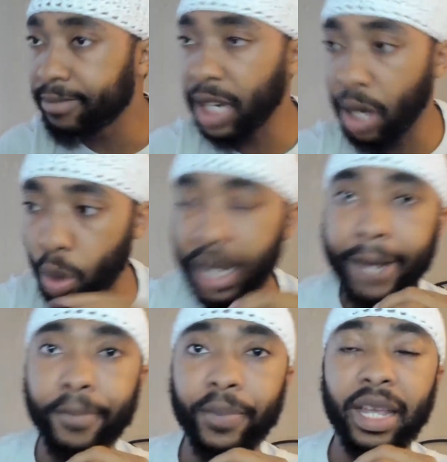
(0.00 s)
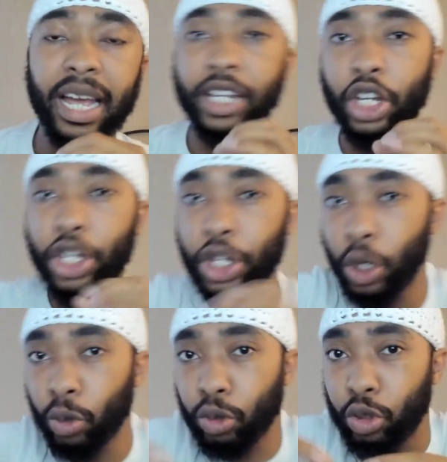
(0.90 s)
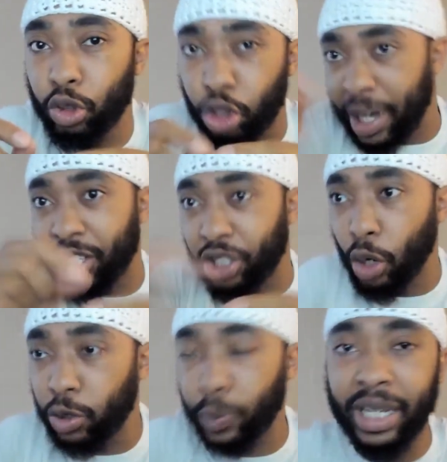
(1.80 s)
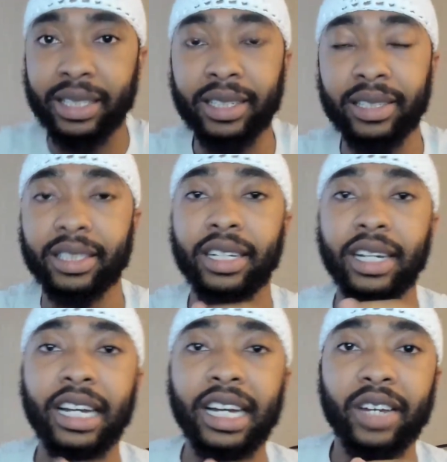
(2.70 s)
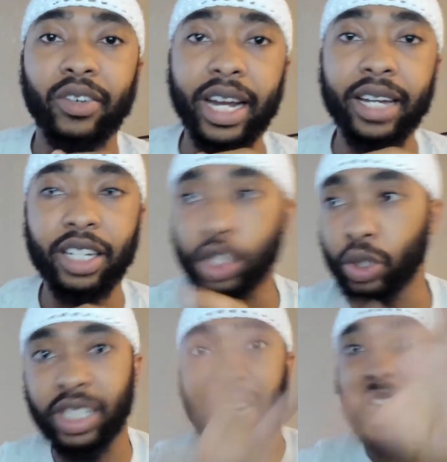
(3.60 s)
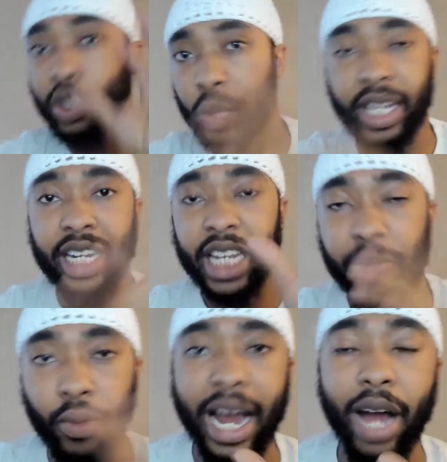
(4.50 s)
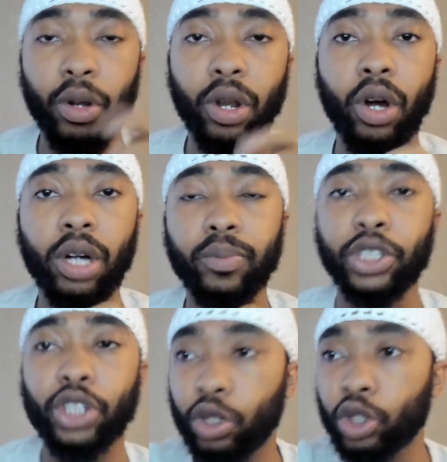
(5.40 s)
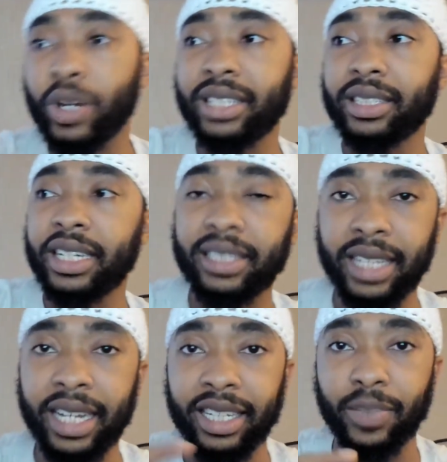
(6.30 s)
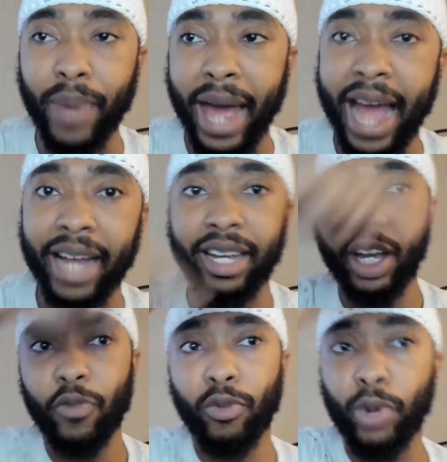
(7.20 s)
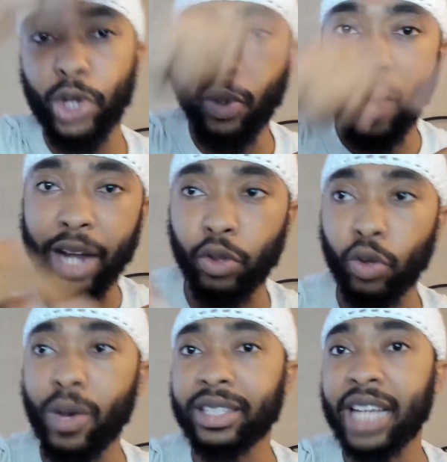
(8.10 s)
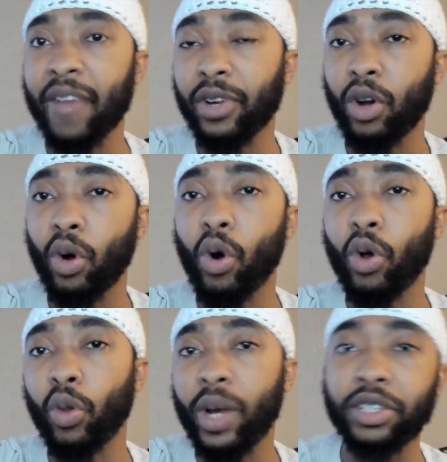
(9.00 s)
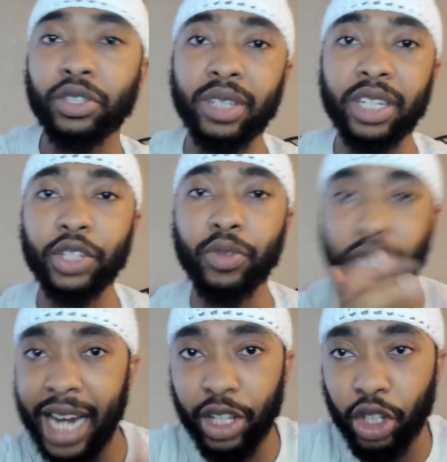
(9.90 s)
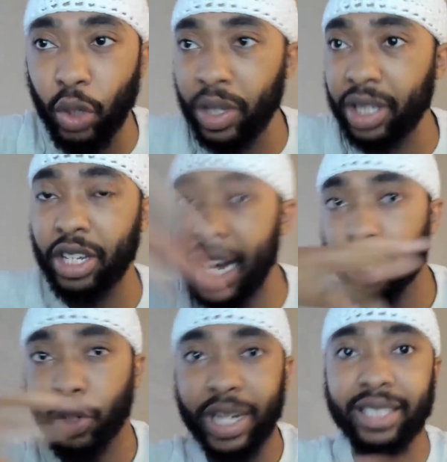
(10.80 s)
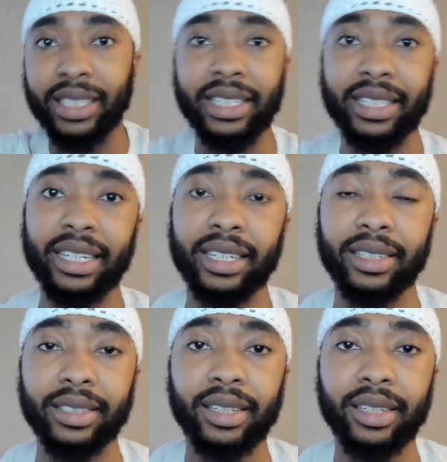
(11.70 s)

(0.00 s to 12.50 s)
Okay. And you don't trace those pieces, right? Because you see that as wicked, evil, and outlaw, but you don't trace these things back from when you whack through West Africa all the way to Israel. You're not tracing these things.